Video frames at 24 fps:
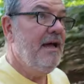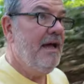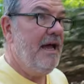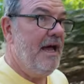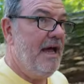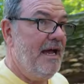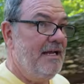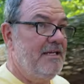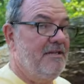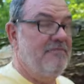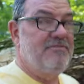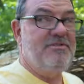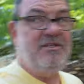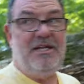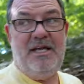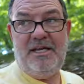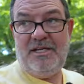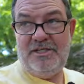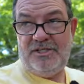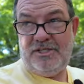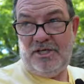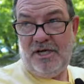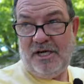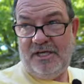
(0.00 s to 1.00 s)
active
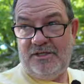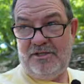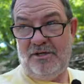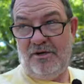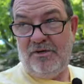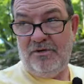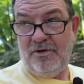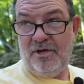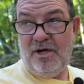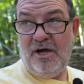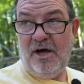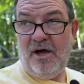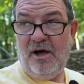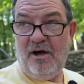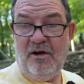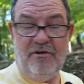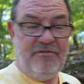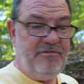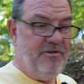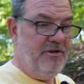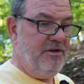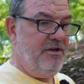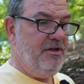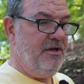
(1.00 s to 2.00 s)
steady shot turned
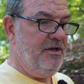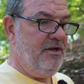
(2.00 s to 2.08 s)
off.